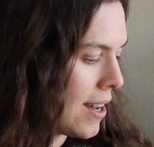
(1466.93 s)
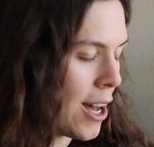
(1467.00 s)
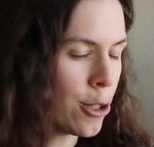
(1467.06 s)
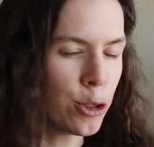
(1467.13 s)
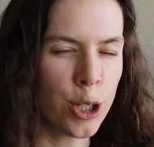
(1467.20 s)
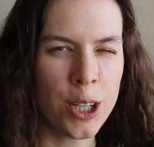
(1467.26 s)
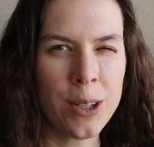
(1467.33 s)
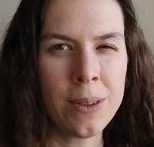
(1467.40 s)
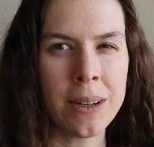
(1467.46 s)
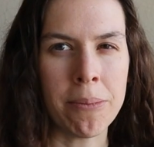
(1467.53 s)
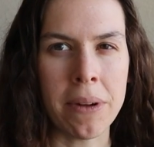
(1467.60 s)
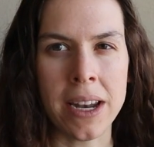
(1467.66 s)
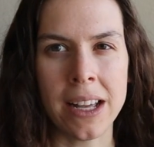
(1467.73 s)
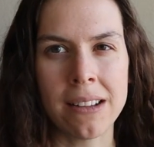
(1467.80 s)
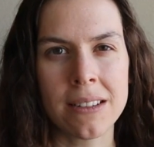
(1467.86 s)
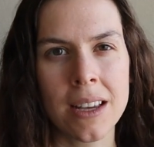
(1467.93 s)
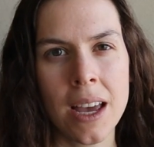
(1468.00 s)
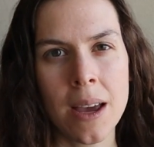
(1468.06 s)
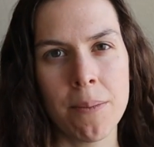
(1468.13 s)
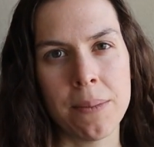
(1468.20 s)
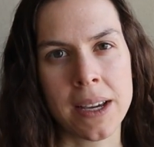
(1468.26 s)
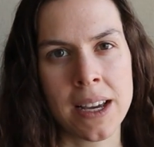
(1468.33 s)
I'll show you in a minute
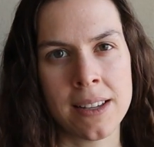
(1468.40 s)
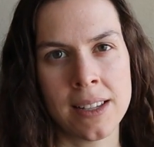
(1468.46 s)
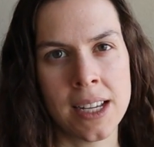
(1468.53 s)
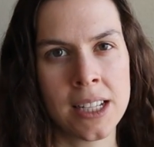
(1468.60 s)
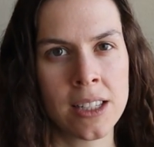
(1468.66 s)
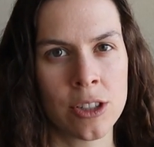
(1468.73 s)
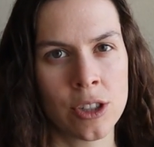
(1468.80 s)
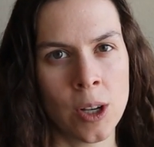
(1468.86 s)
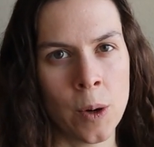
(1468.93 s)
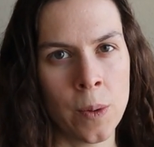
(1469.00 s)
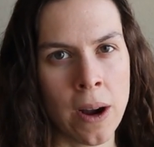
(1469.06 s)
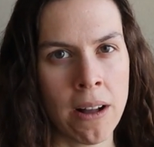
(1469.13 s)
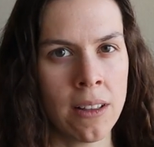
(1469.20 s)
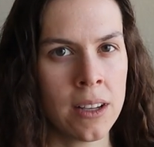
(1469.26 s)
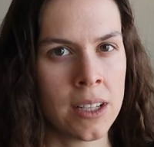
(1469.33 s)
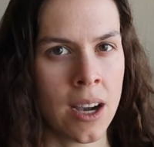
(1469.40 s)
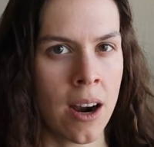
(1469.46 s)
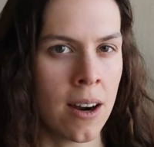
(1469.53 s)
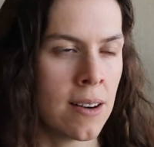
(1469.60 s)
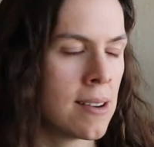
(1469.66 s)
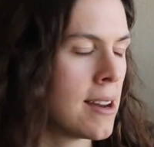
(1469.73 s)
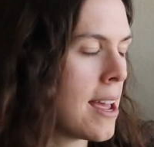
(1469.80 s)
because it's a Sewrella
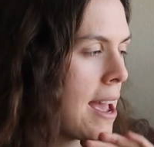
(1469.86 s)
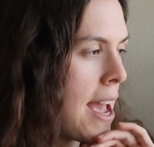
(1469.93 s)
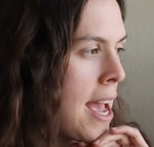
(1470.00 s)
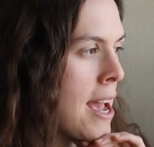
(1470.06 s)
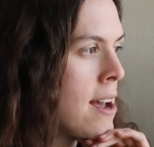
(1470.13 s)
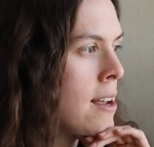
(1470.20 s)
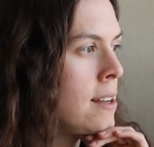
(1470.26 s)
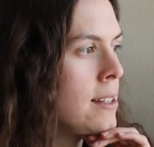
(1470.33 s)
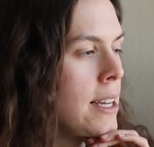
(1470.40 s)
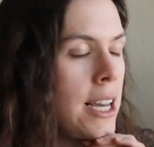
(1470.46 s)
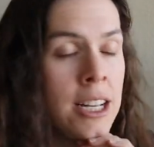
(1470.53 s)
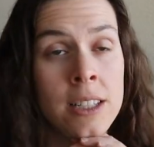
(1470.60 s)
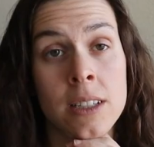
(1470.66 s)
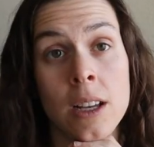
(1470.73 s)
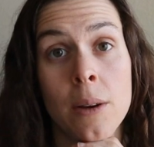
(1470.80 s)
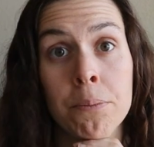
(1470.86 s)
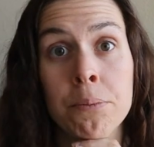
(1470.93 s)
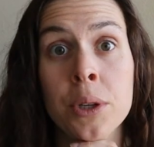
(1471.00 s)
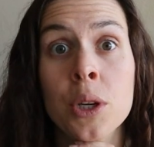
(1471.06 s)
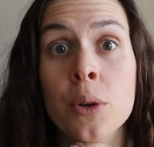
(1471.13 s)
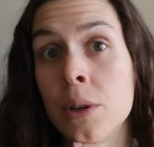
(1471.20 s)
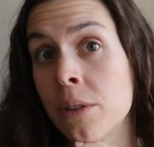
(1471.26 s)
yarn and it's
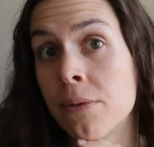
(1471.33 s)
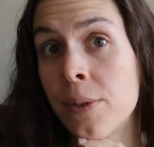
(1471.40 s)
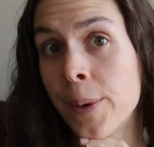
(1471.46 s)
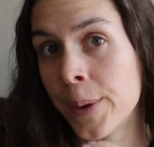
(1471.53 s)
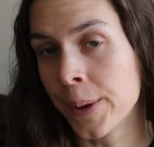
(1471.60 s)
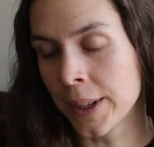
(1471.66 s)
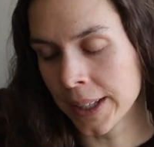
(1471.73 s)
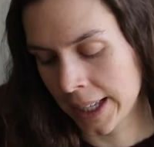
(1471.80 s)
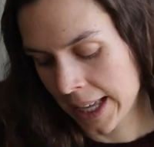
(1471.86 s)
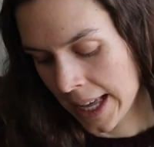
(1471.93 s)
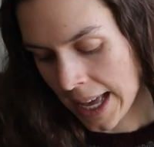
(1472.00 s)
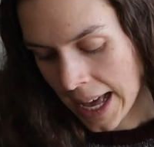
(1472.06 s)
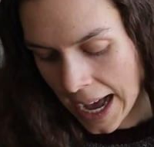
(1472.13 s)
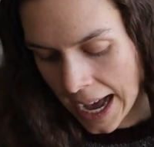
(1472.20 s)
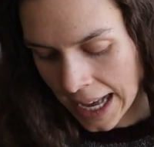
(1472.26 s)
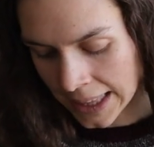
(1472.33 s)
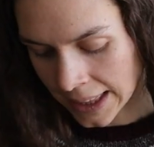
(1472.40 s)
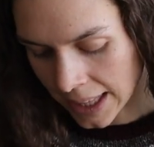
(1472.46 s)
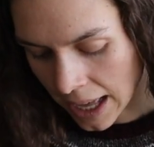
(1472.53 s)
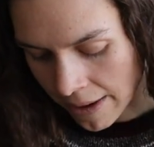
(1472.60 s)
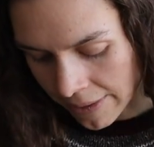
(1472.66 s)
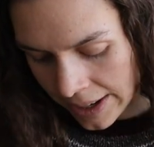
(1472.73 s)
beautiful. I
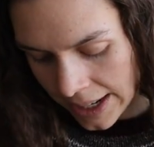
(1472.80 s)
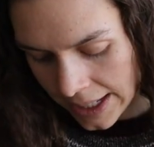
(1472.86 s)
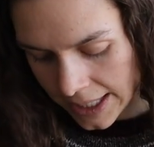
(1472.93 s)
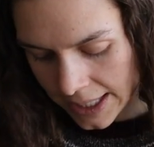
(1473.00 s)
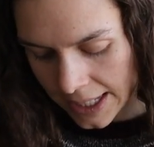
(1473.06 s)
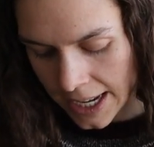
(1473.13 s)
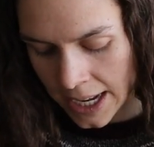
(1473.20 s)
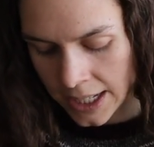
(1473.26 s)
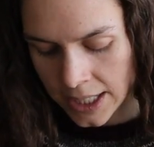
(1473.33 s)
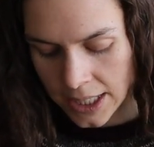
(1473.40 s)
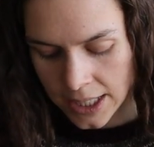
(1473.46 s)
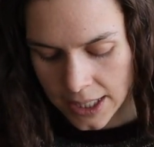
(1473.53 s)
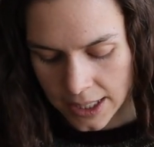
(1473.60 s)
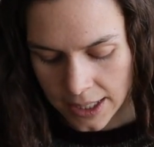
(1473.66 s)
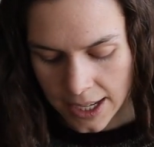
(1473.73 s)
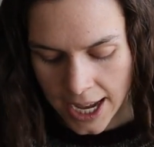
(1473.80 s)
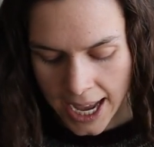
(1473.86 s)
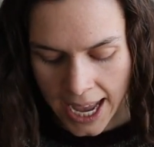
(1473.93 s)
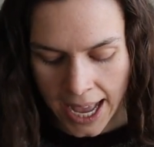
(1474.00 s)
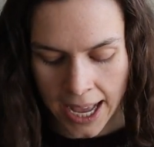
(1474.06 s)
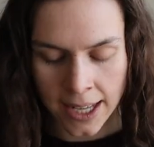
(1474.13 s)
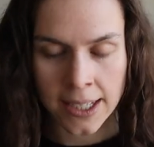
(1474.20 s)
love it. It's a
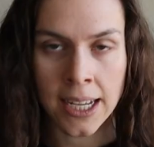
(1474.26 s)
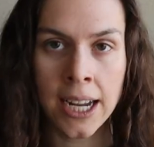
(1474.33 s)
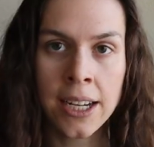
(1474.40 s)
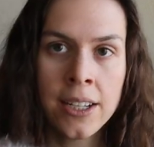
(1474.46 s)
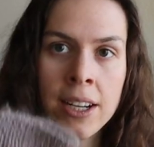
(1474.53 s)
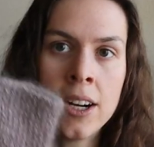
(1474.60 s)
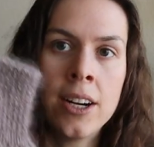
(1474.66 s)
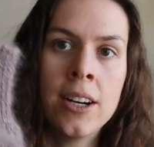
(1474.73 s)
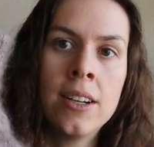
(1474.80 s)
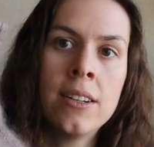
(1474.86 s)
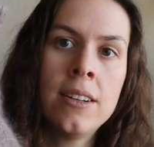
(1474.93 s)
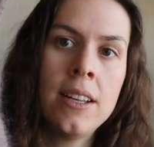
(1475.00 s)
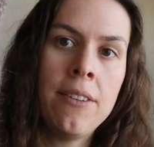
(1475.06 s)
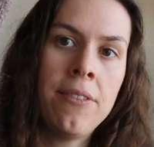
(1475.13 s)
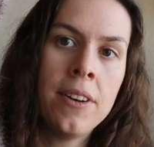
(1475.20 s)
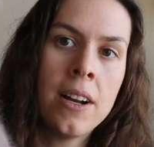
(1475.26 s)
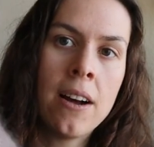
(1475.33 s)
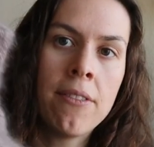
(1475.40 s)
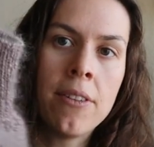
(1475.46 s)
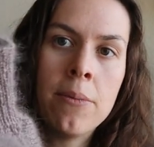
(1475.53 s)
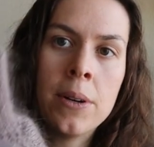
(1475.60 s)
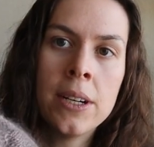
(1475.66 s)
hand-dyed yarn if you're
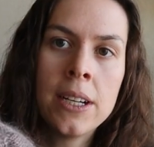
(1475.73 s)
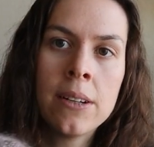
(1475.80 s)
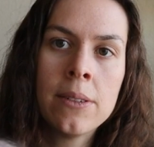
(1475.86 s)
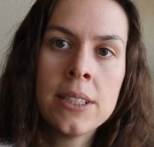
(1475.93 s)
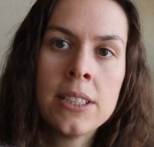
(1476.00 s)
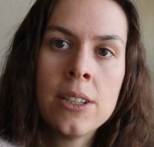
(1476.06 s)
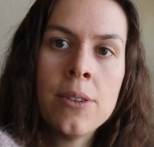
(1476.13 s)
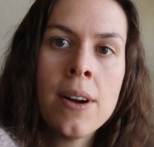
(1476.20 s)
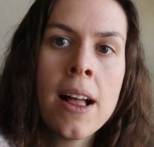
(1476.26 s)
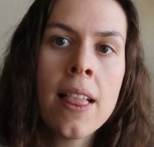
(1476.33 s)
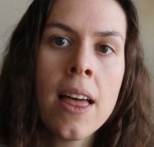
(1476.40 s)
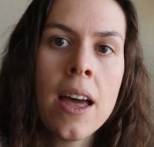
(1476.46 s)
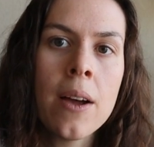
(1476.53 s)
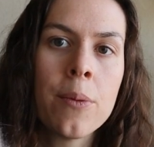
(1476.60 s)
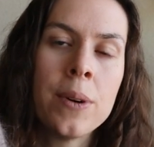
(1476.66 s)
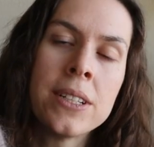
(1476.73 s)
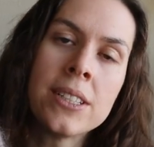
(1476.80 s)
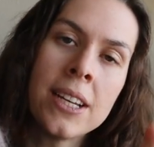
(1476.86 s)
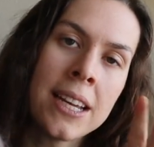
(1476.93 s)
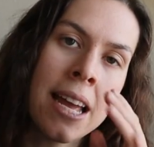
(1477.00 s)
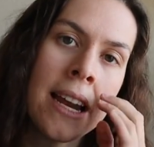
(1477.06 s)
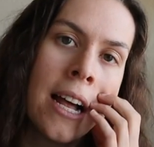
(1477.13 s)
not familiar with Sewrella,
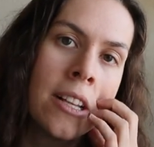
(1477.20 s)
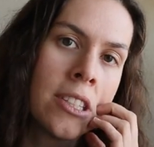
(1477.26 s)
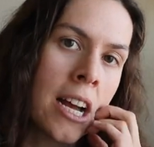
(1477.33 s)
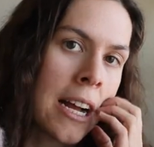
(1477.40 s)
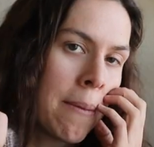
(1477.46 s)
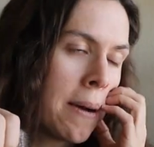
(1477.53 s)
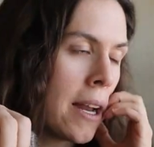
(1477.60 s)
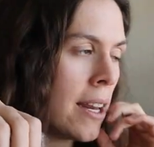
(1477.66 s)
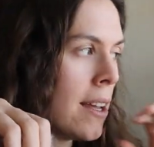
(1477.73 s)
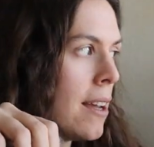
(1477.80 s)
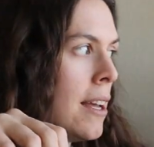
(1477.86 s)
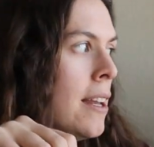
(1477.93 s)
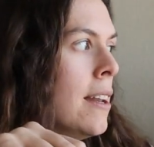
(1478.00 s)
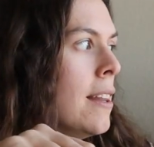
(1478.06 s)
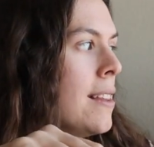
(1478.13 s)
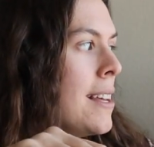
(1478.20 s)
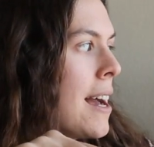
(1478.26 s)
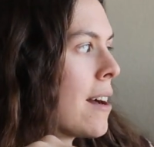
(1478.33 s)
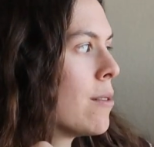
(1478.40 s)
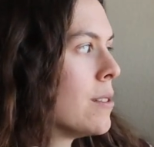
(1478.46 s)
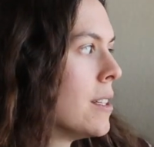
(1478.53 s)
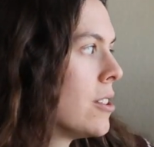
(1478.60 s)
which again, I'll talk about it in the
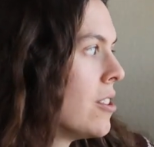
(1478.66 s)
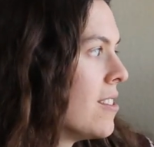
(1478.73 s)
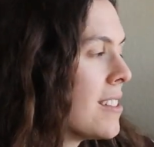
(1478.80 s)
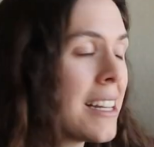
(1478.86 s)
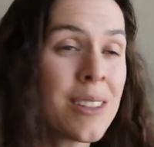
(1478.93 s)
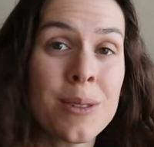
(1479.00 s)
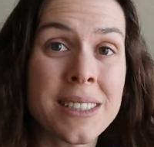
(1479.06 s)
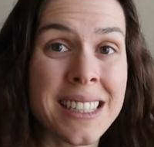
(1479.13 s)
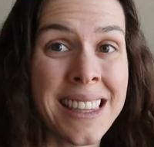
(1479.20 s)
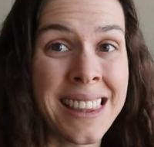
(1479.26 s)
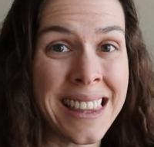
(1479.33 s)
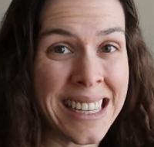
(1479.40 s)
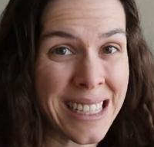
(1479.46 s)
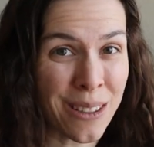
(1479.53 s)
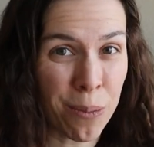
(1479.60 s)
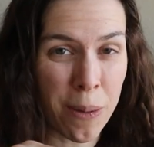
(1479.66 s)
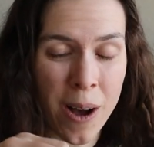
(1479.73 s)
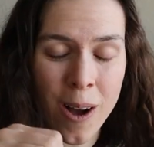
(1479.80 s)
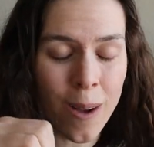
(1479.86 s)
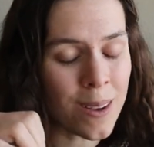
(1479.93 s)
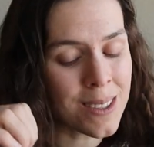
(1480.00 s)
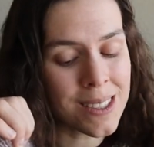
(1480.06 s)
acquisitions. That's what's in this
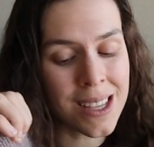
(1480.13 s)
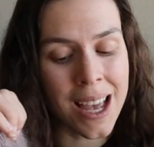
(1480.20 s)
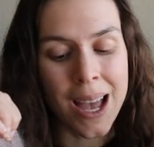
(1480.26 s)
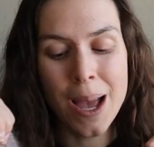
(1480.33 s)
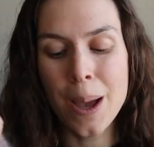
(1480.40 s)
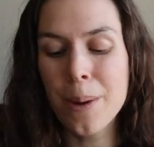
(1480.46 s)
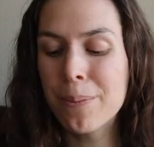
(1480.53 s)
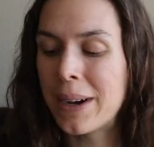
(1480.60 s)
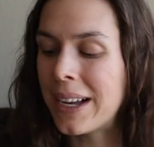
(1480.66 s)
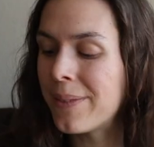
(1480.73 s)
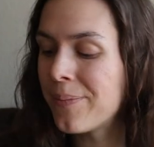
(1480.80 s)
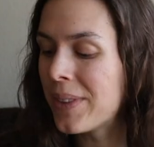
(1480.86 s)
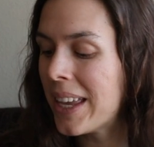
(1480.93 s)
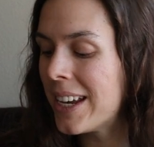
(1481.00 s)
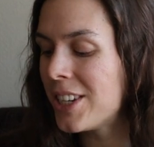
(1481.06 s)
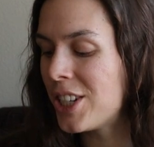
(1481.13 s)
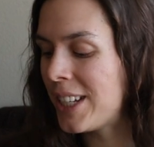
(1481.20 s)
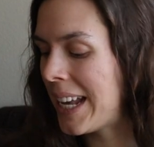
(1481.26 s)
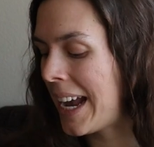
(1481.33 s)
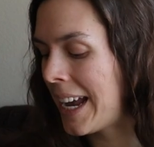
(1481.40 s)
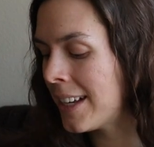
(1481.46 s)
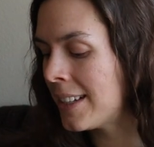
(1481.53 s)
box. But
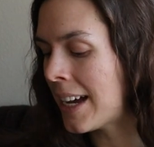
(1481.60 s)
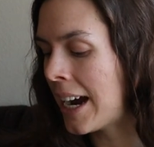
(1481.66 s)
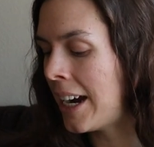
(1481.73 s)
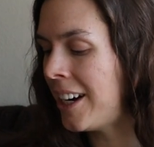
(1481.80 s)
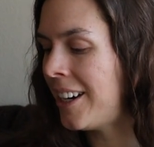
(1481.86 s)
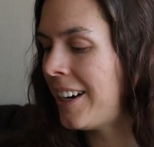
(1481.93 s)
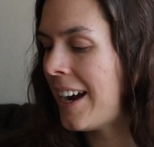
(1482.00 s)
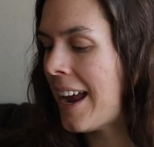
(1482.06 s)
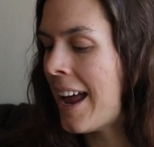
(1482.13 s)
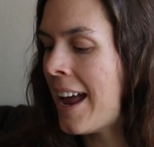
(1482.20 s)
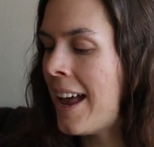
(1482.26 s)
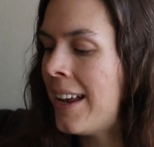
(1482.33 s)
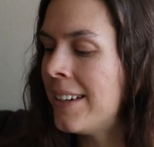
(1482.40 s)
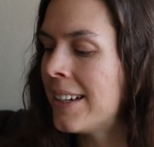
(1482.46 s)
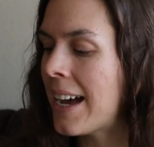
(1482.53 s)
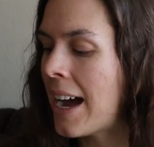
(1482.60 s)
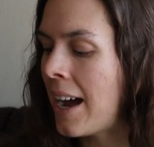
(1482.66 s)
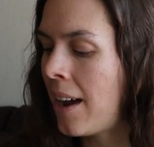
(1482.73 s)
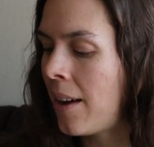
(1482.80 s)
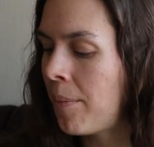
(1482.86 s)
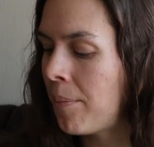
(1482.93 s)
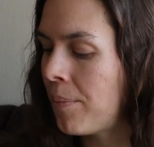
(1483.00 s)
she's a hand dyer and
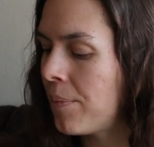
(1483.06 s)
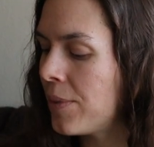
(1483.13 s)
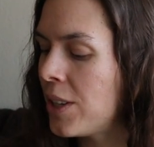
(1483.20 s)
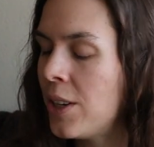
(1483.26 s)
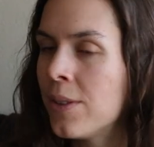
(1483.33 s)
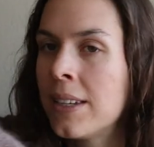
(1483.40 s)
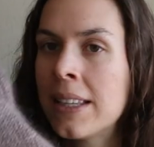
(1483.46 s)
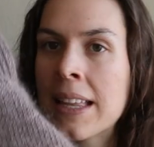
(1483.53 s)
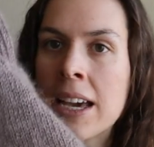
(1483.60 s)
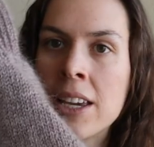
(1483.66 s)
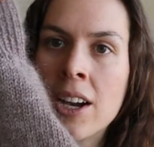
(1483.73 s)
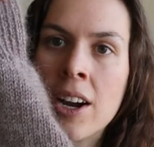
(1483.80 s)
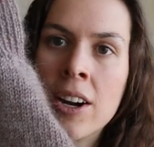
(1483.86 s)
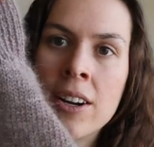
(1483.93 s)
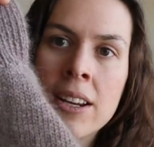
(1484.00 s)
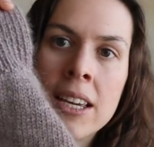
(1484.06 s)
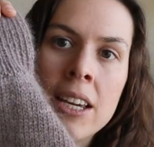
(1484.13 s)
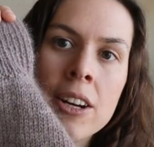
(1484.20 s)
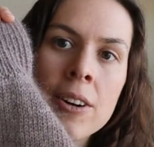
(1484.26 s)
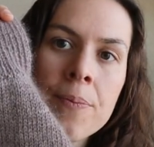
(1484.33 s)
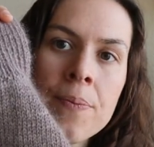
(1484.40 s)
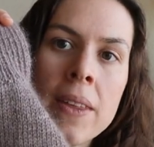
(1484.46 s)
I'm using that yarn
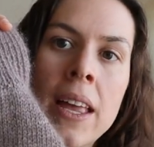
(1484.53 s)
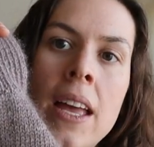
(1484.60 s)
here.